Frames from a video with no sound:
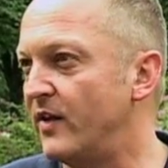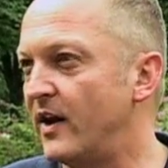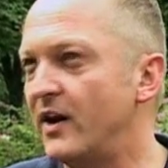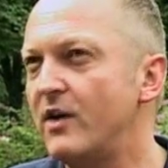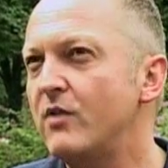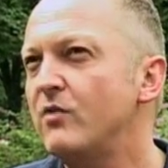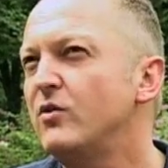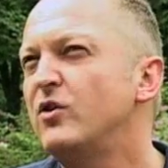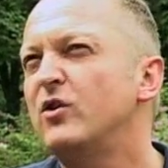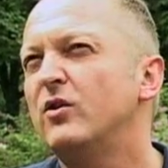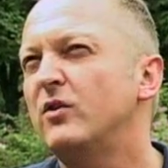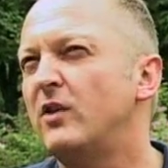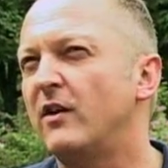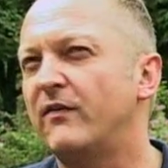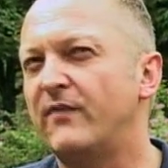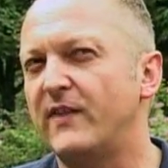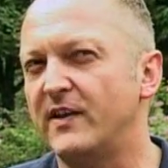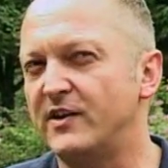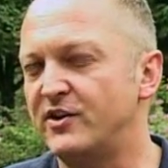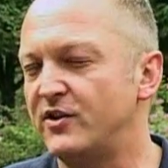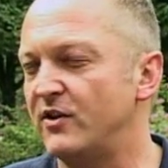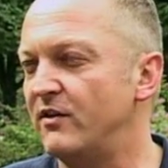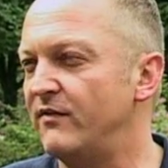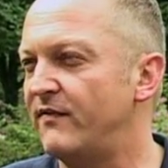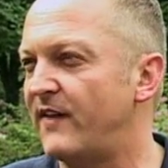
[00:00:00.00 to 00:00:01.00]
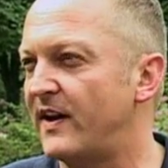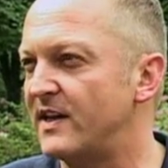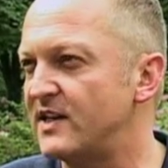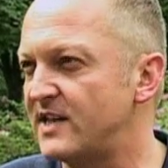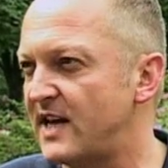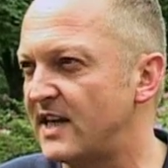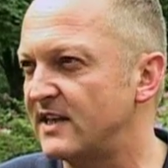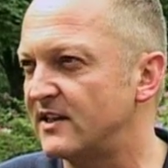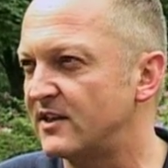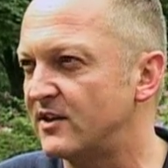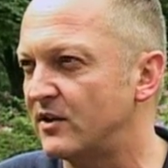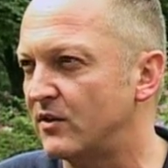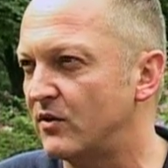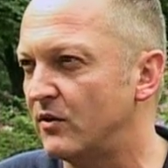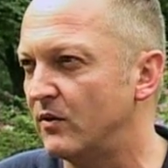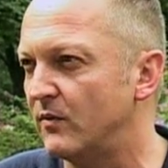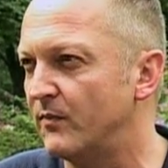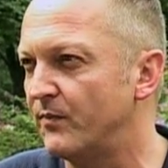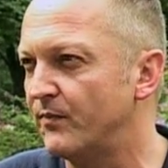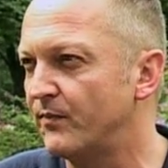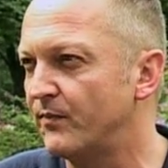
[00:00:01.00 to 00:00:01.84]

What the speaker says: They're no good if they're too fantastical.